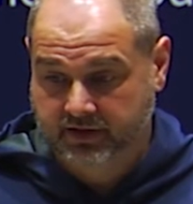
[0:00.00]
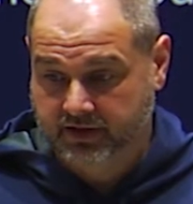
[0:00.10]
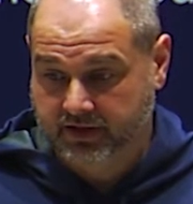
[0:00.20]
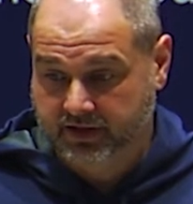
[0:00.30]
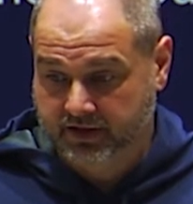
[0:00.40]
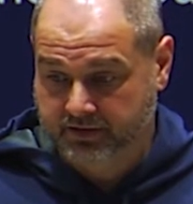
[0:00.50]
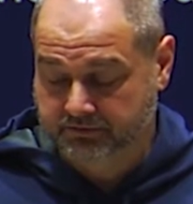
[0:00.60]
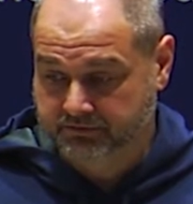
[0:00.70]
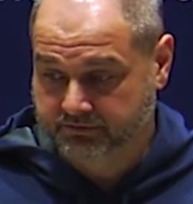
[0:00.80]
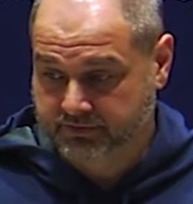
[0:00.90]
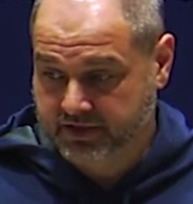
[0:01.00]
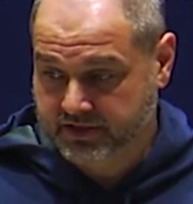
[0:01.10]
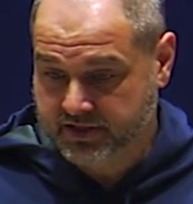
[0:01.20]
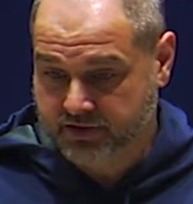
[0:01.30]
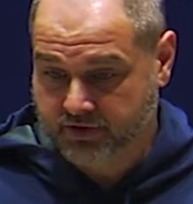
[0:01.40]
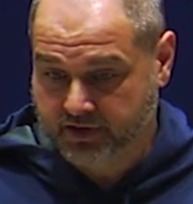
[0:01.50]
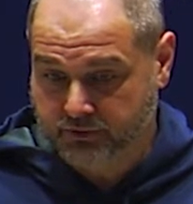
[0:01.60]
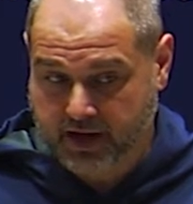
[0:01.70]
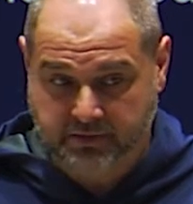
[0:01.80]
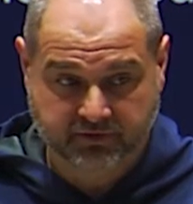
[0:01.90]
um, considering the
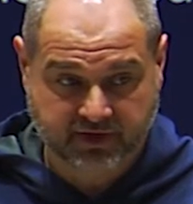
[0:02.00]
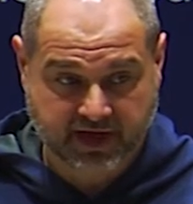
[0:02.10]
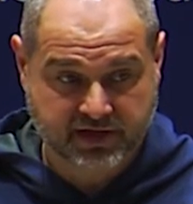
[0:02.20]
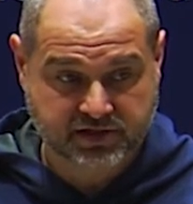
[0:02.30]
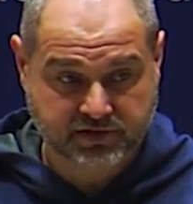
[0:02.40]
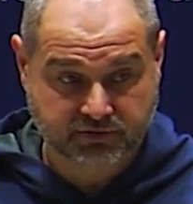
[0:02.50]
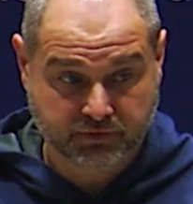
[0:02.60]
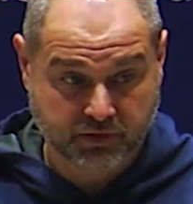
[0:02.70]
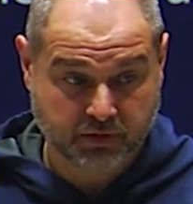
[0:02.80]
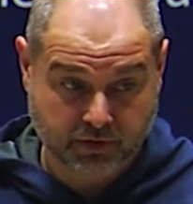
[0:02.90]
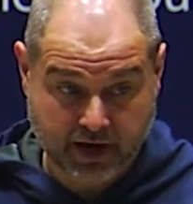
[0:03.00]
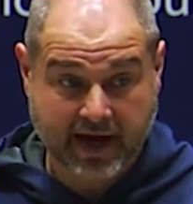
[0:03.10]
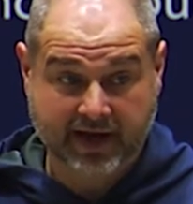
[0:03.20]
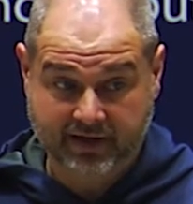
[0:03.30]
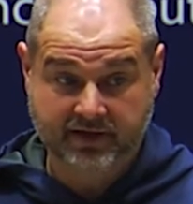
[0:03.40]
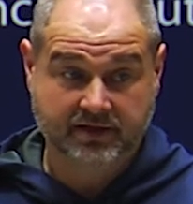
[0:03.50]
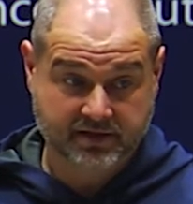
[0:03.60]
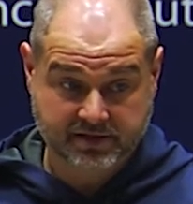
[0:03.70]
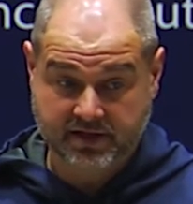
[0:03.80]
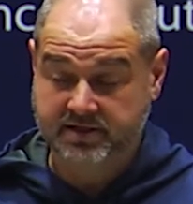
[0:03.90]
ramifications for where we're at in
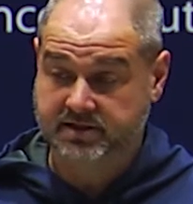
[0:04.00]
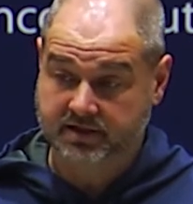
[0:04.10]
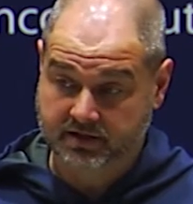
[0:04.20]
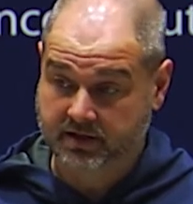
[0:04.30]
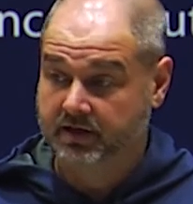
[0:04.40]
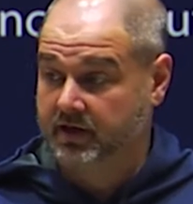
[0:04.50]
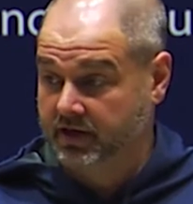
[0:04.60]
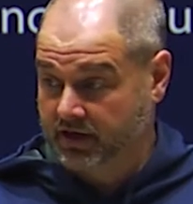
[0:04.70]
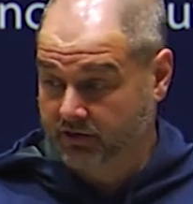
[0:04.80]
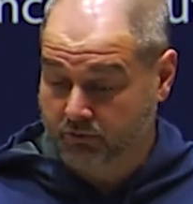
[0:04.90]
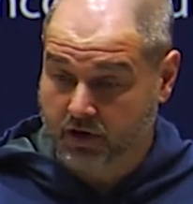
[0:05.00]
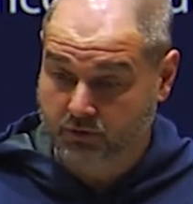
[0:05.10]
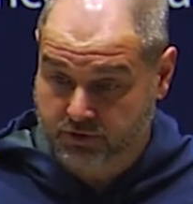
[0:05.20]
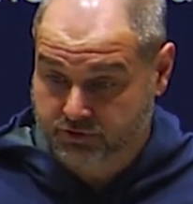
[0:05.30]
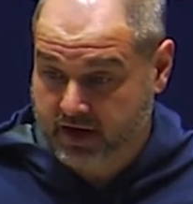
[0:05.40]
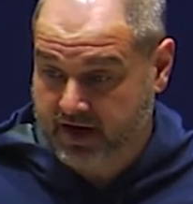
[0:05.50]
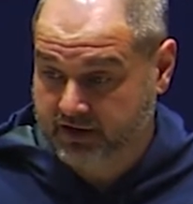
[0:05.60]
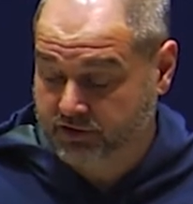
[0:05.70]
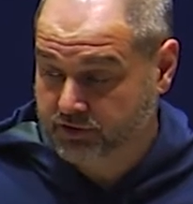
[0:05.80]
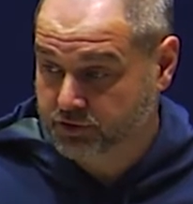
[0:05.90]
the season and what we're trying
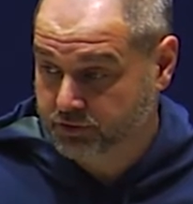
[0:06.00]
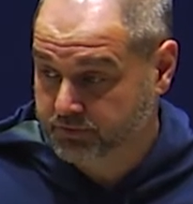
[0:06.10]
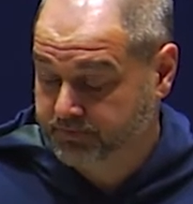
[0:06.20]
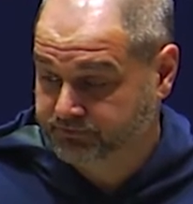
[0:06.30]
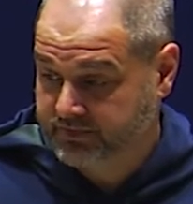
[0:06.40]
to do.